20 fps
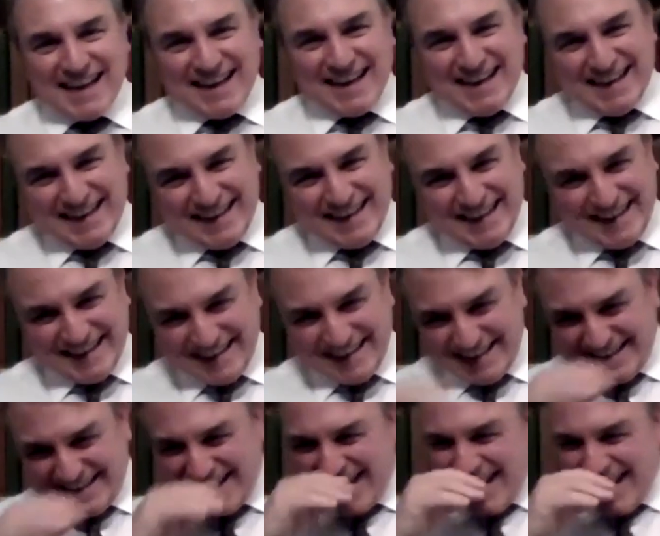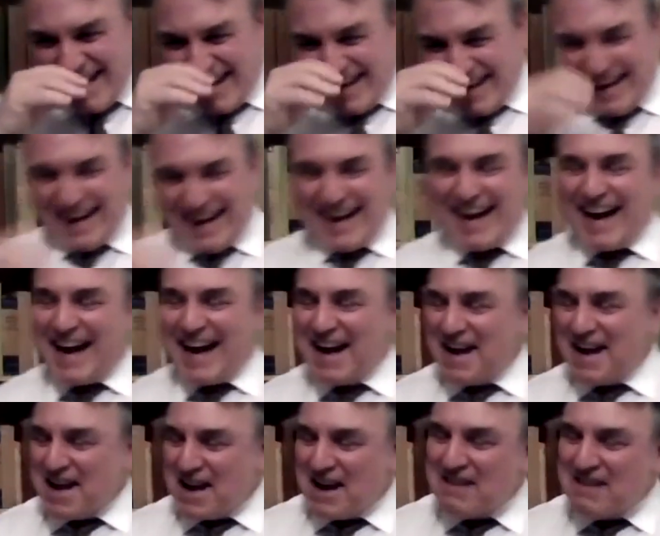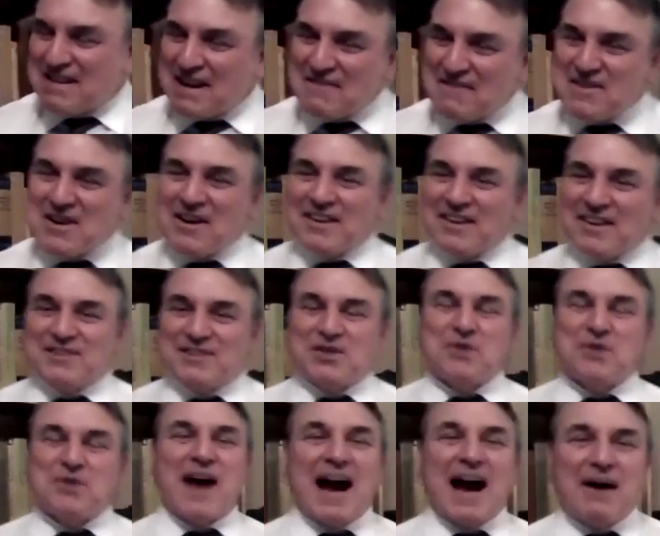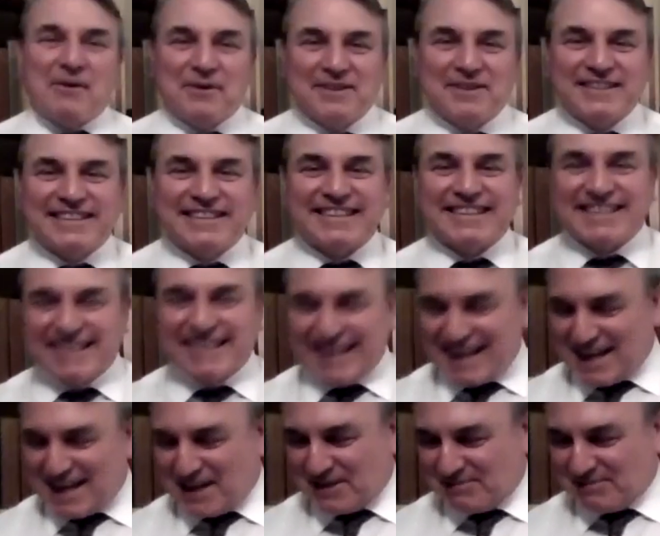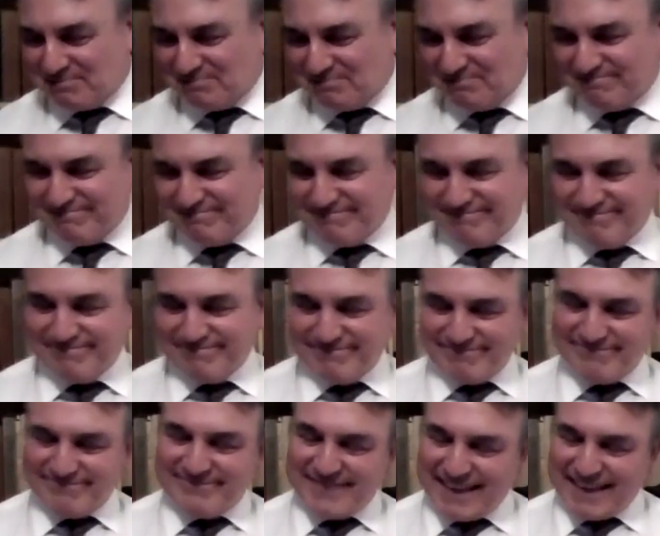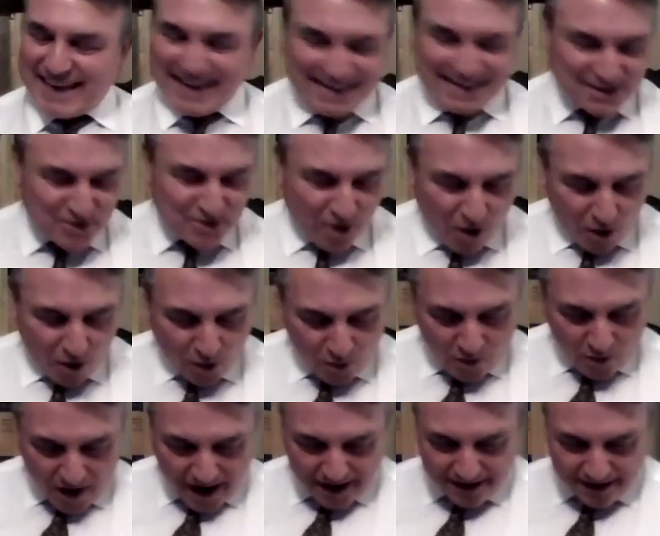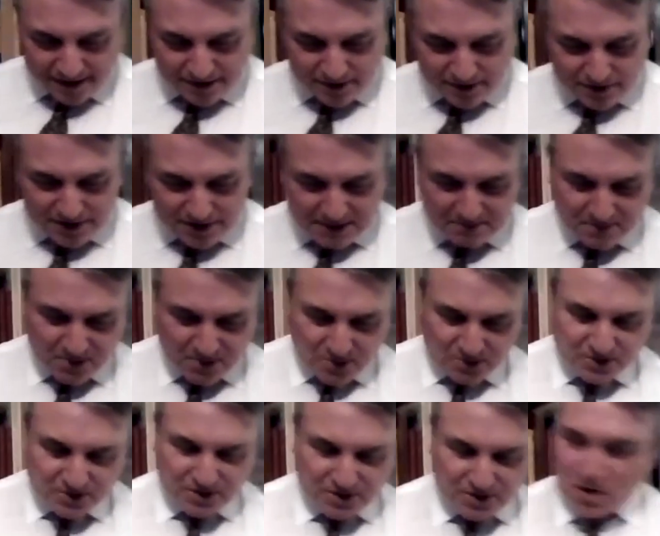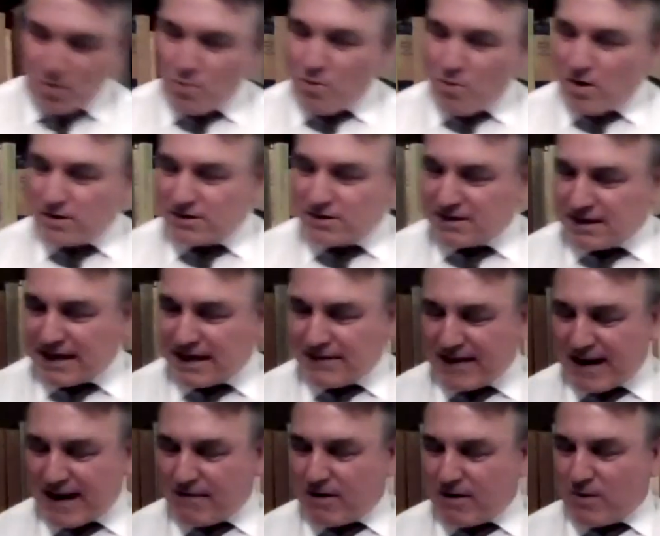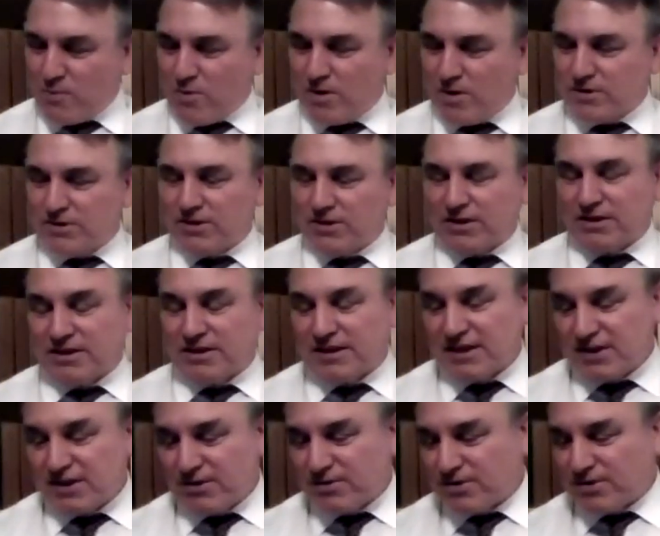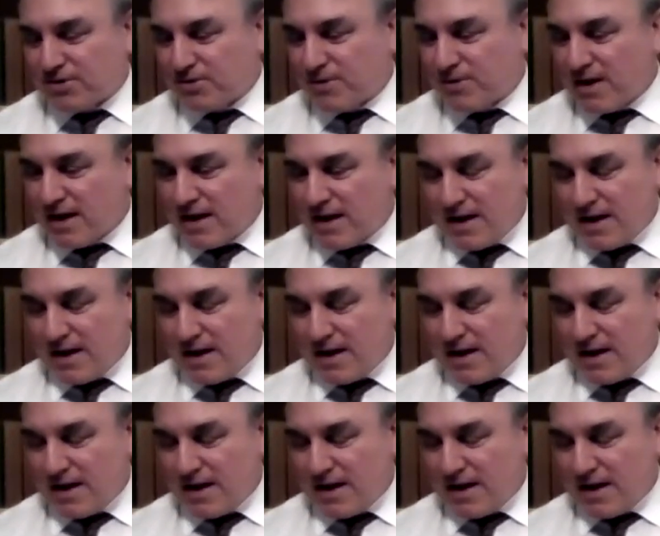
yeah, uh, yeah, you've got two hours, um, it's not quite so simple to know what to leave out and what to continue to